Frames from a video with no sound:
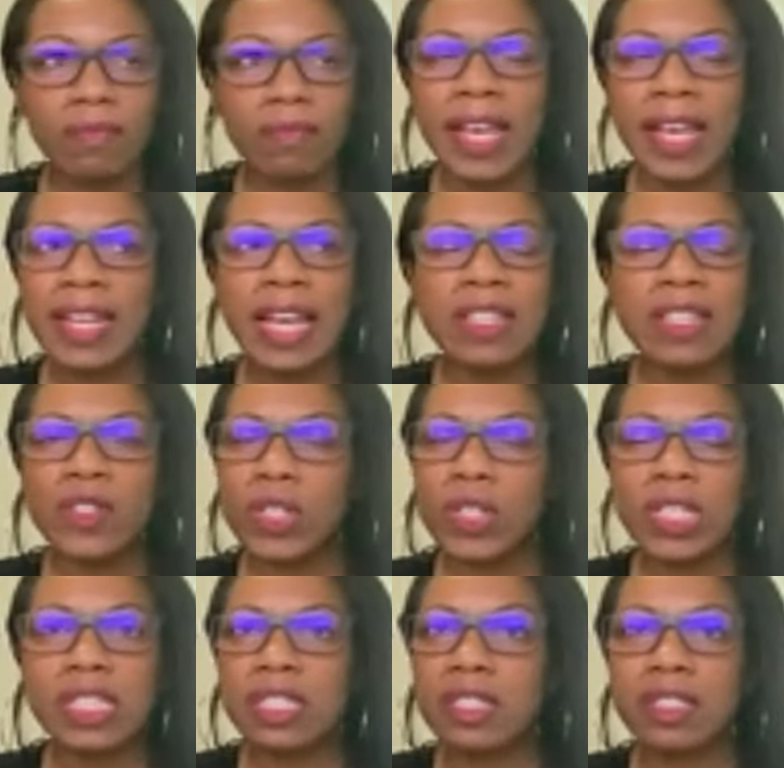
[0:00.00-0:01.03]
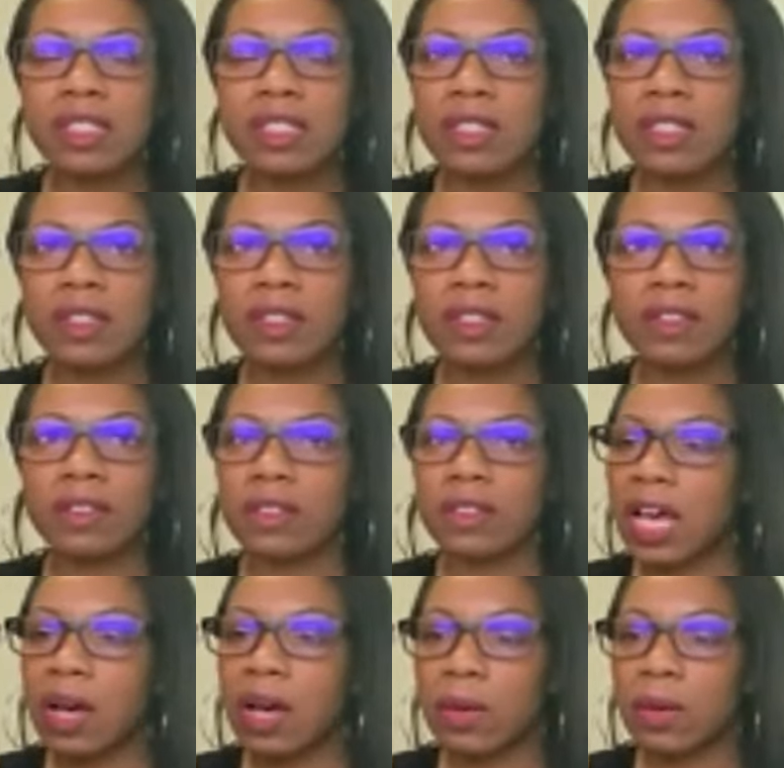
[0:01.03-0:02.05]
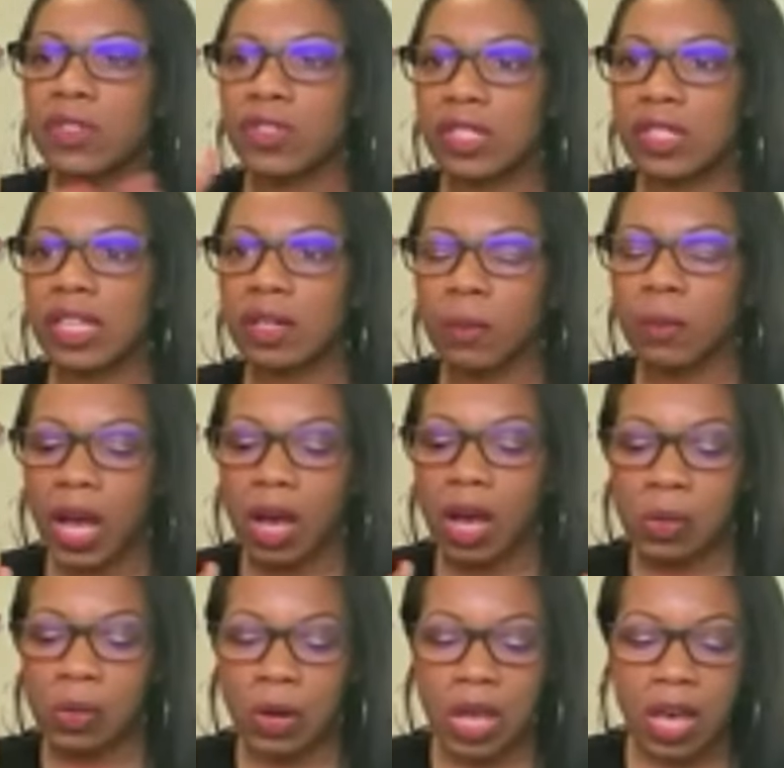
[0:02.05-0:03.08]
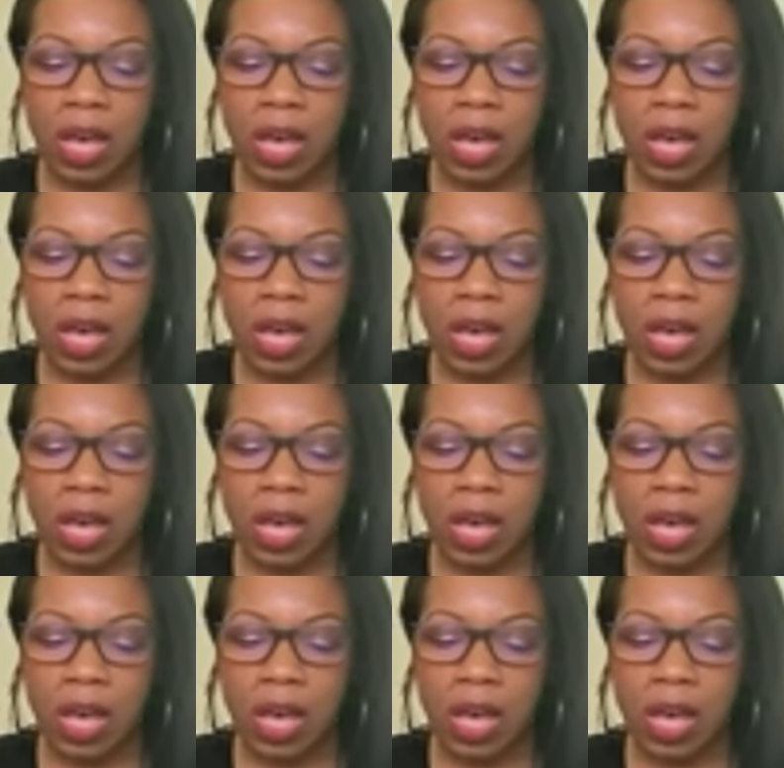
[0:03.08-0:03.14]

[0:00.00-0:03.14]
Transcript: and i just I, I was just like, wow.